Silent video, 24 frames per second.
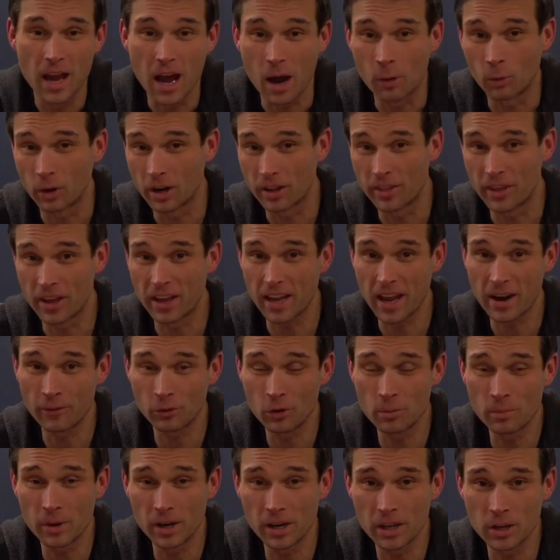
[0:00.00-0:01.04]
I want to thank
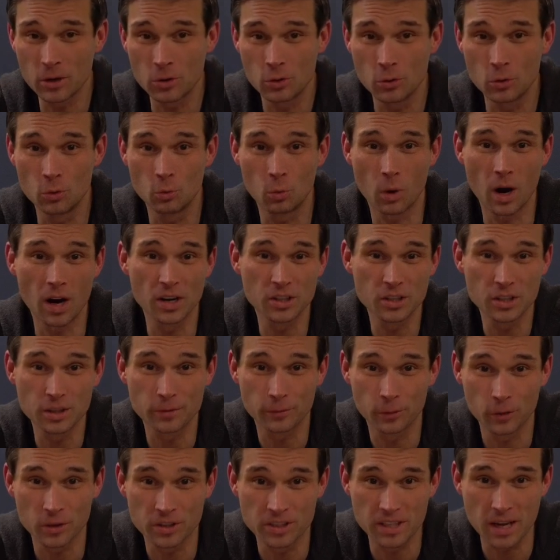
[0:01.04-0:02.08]
everybody who watched the
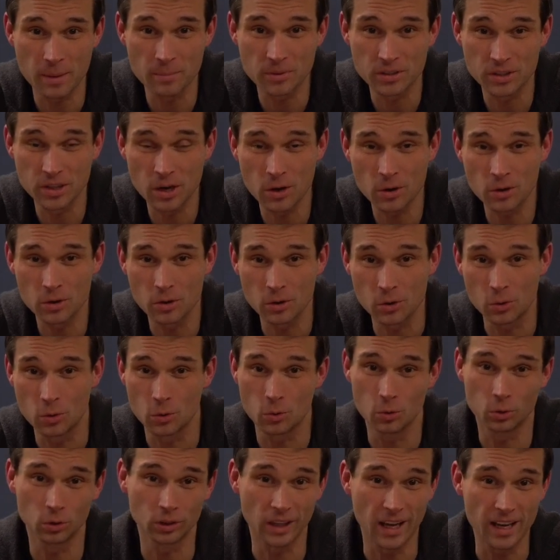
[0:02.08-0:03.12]
first episode,
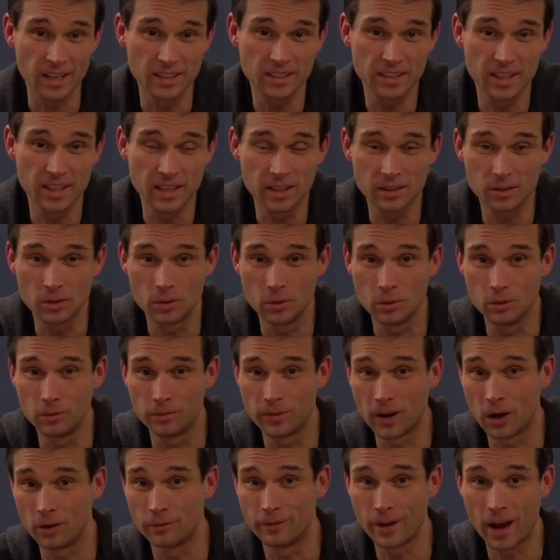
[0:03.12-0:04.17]
who liked it, who
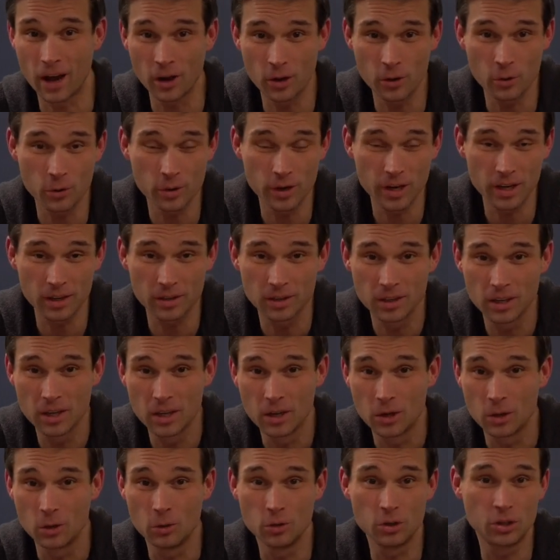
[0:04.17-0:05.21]
found value in it,
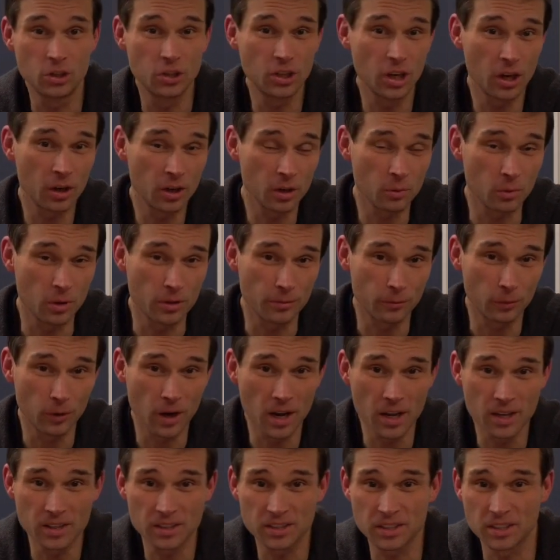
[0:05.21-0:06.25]
who shared it with
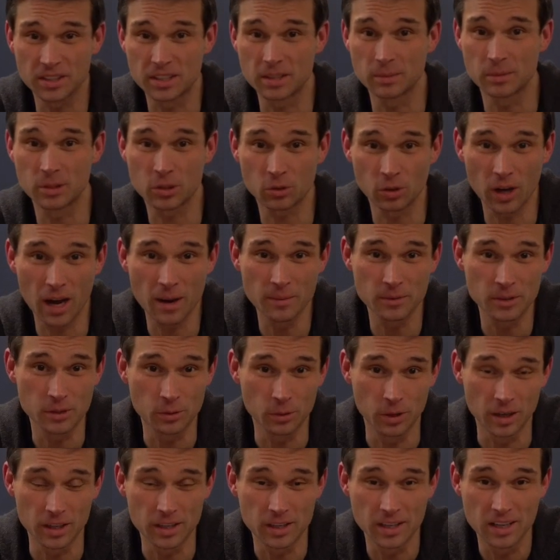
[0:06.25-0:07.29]
friends and subscribed to
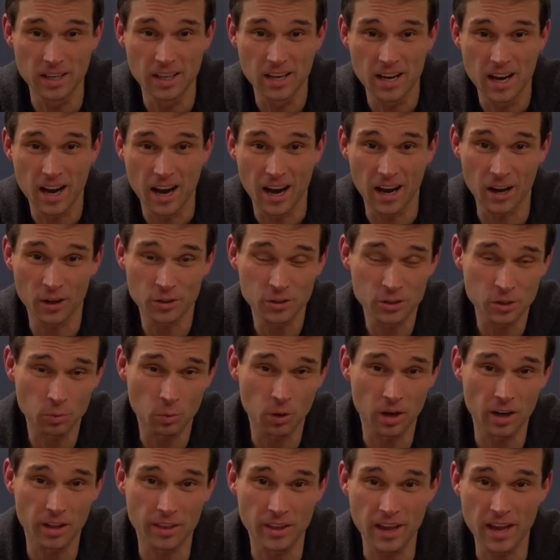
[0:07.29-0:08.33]
it. I also
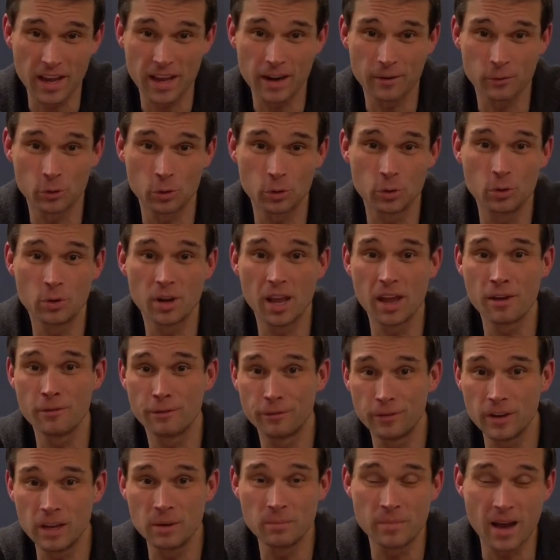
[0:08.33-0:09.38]
want to thank everyone who gave
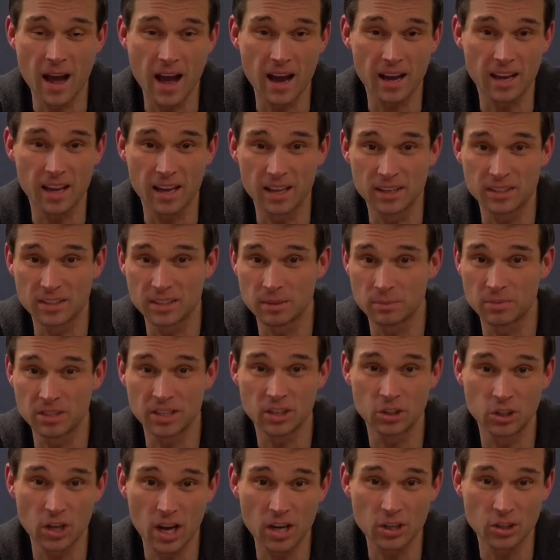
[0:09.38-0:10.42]
feedback and some
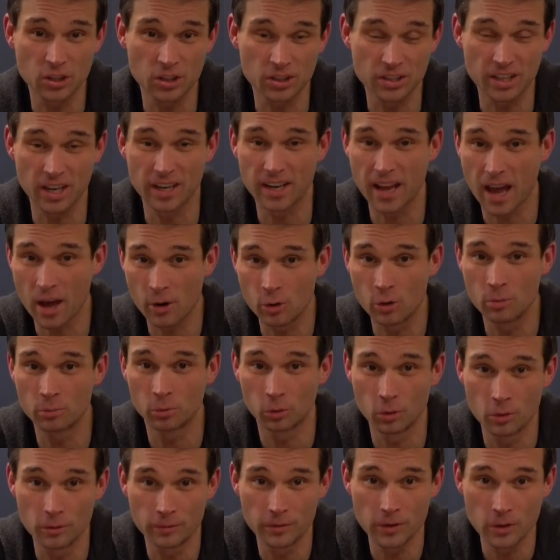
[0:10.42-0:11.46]
suggestions on how to
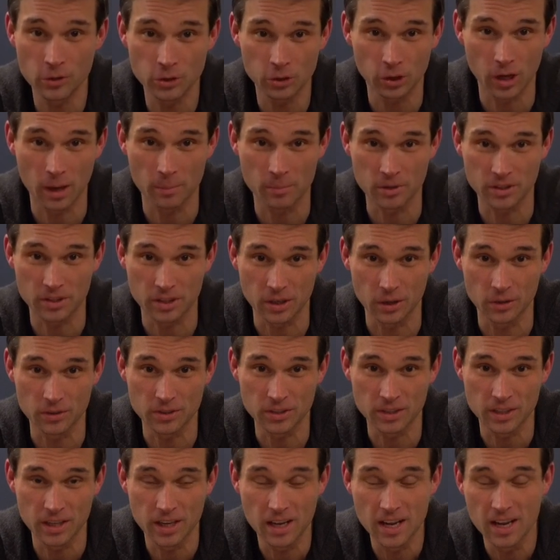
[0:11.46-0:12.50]
improve future
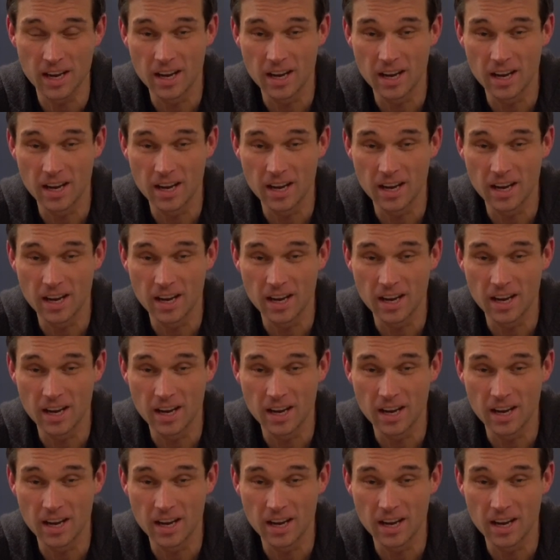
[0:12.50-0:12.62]
episodes.